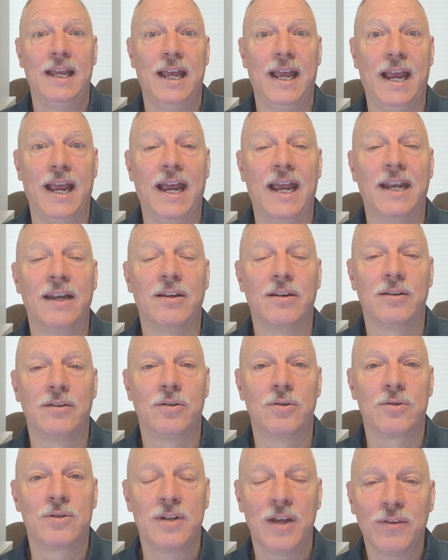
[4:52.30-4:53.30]
And
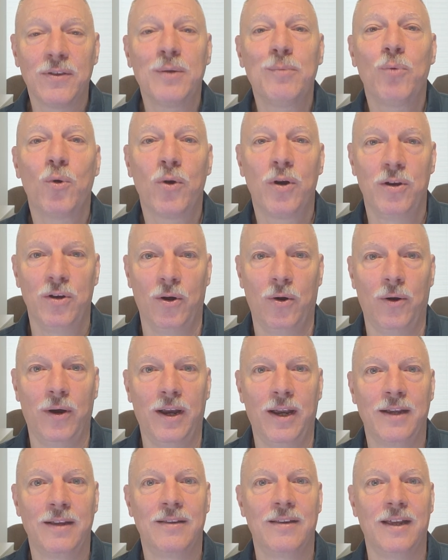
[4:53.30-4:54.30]
there's nothing more
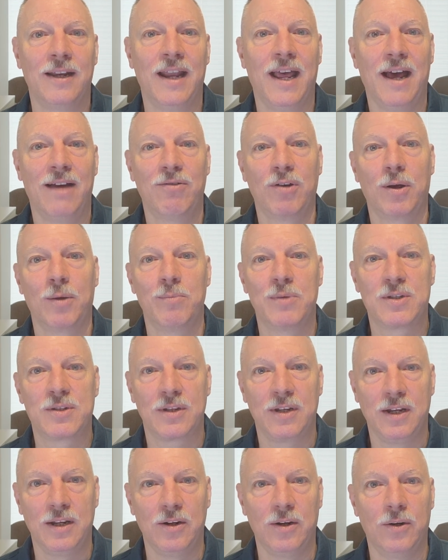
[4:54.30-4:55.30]
annoying than having a
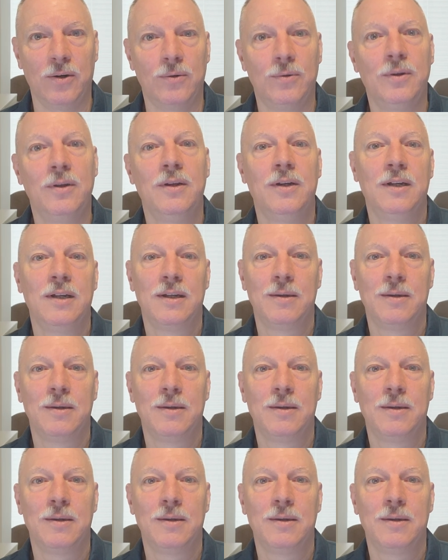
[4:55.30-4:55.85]
mosquito